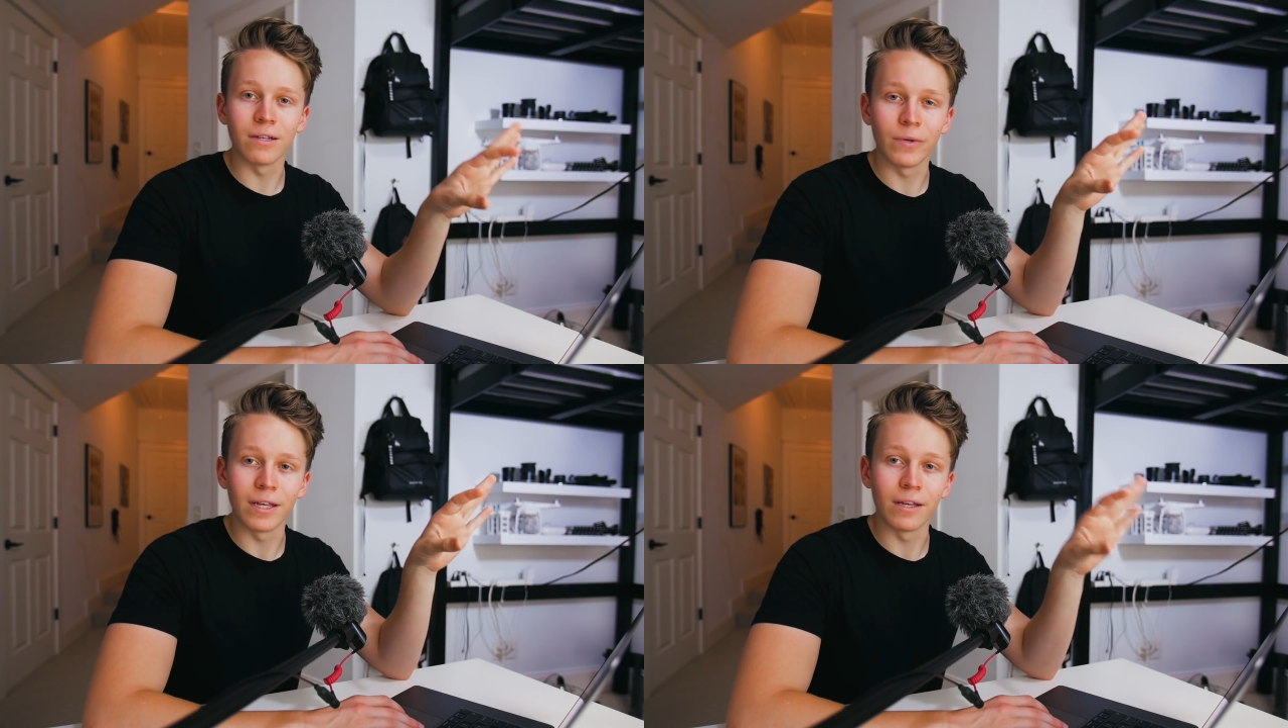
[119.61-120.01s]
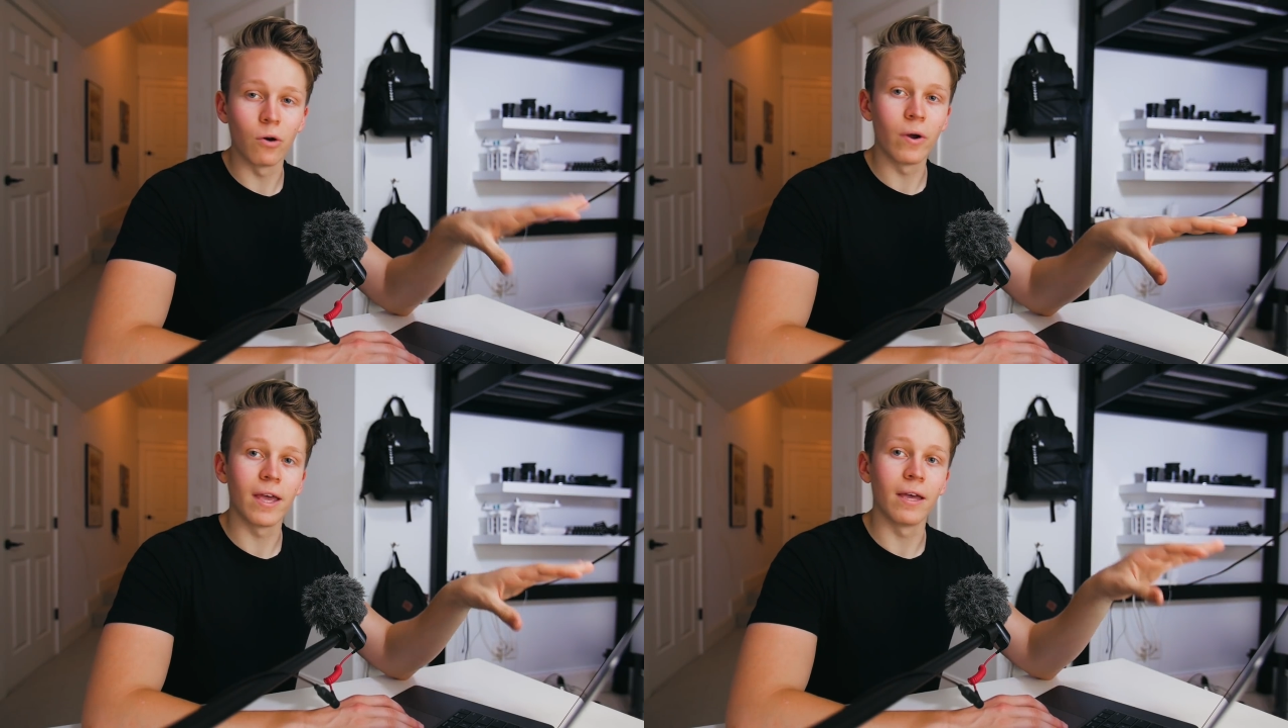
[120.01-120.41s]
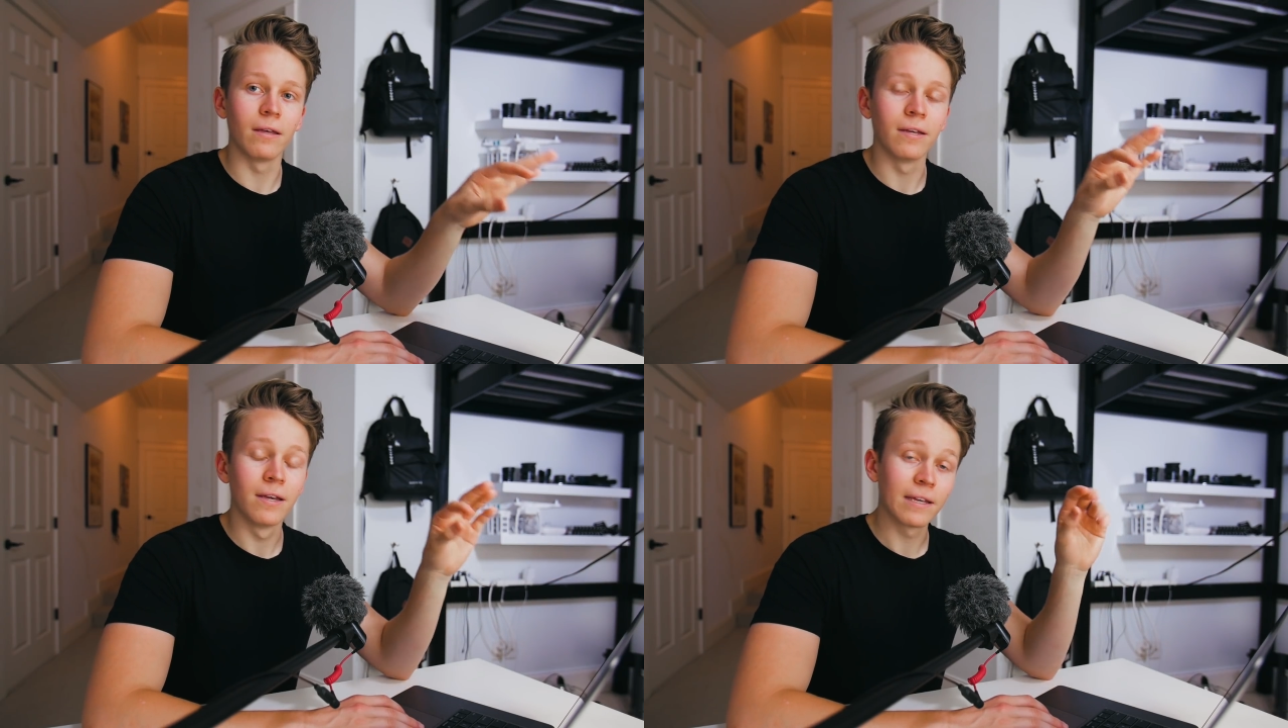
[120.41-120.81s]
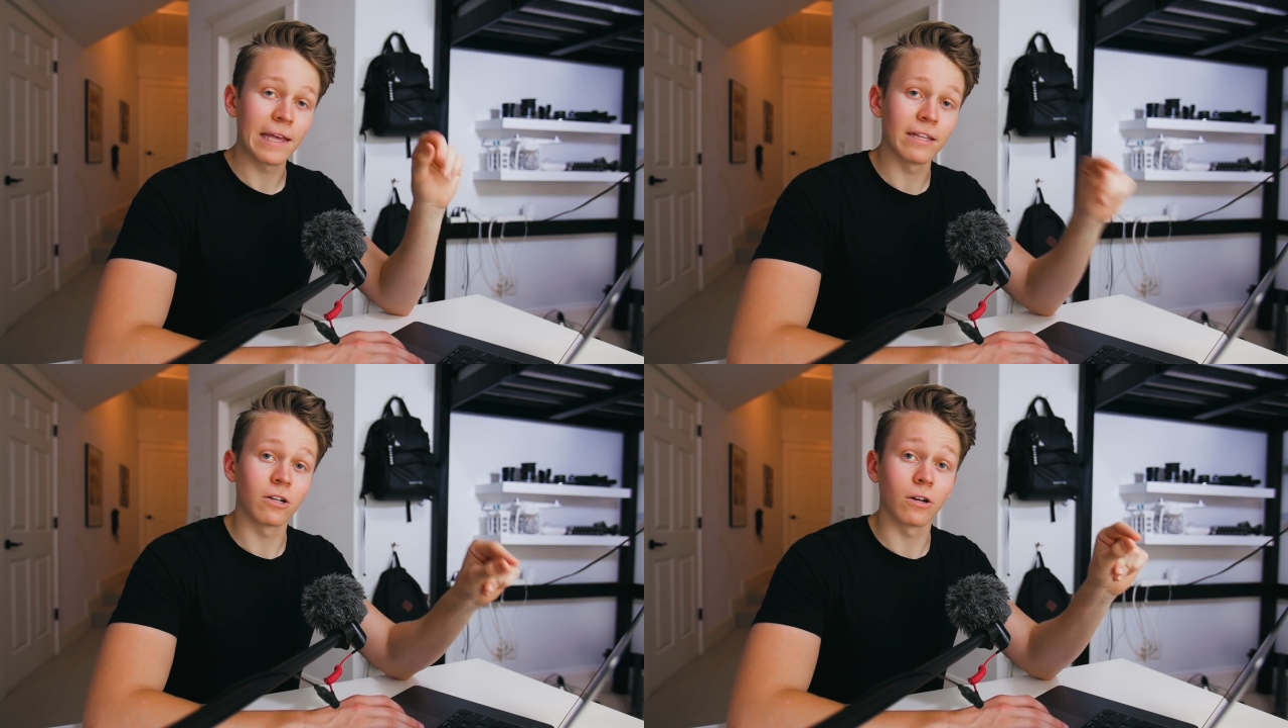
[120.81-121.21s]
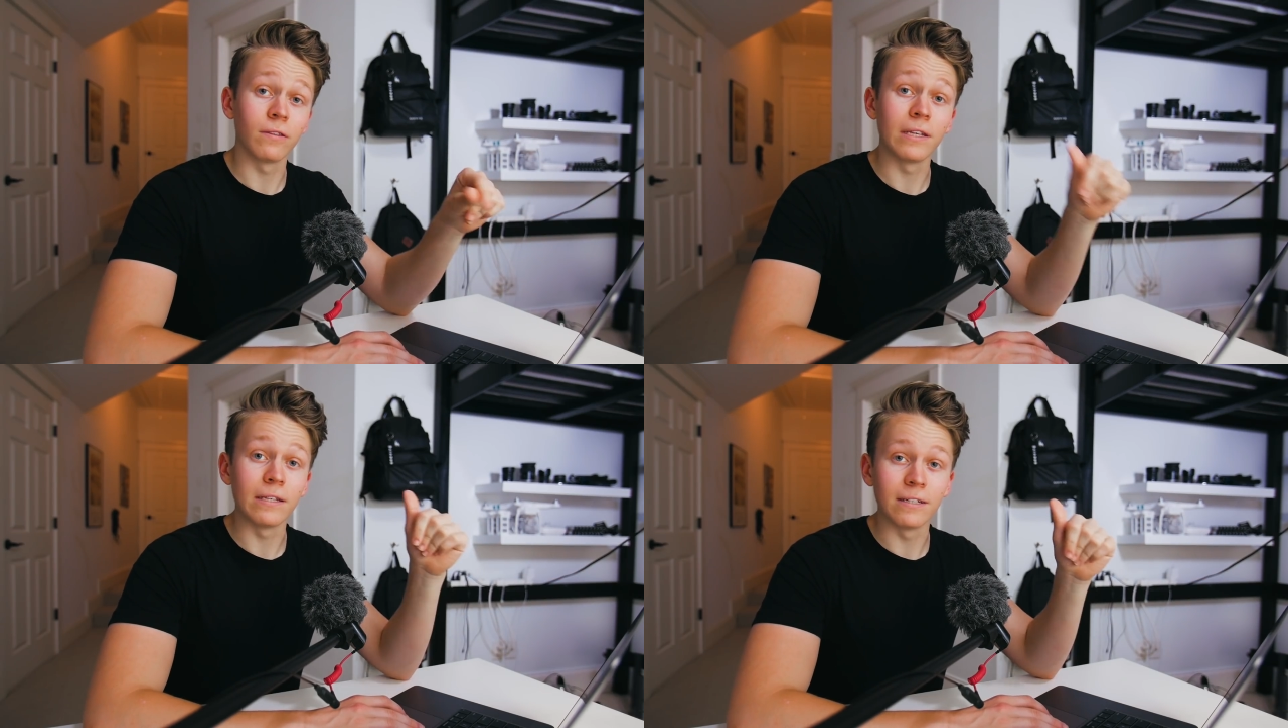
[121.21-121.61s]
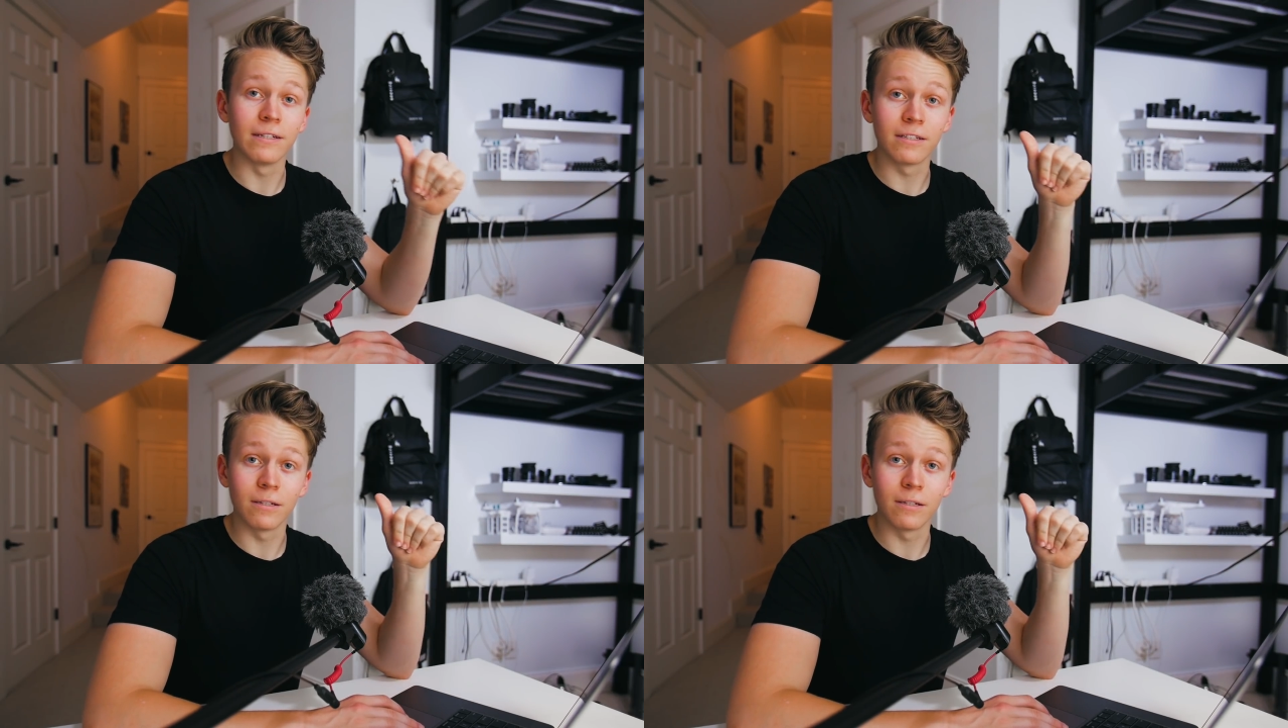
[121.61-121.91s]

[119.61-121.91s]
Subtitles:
And we can go ahead and turn these into